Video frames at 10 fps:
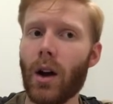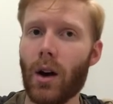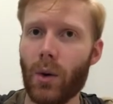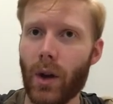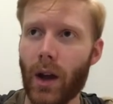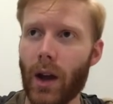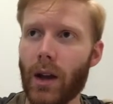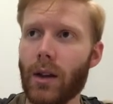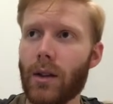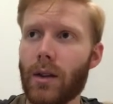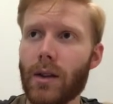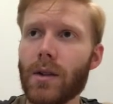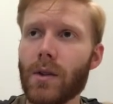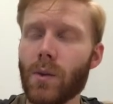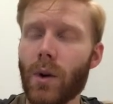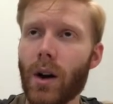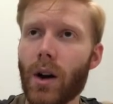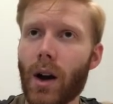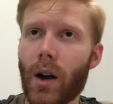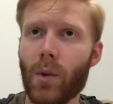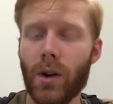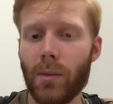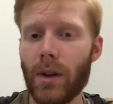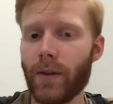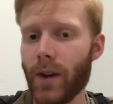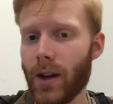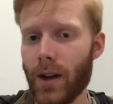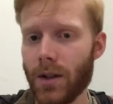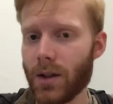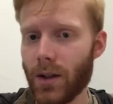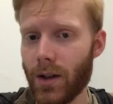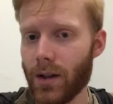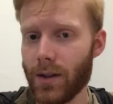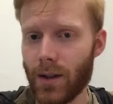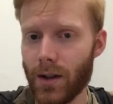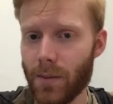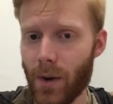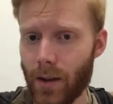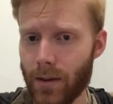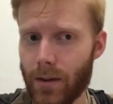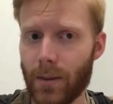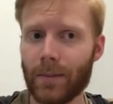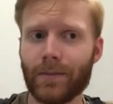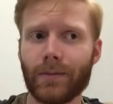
okay, this is where I want to be financially in 6 months.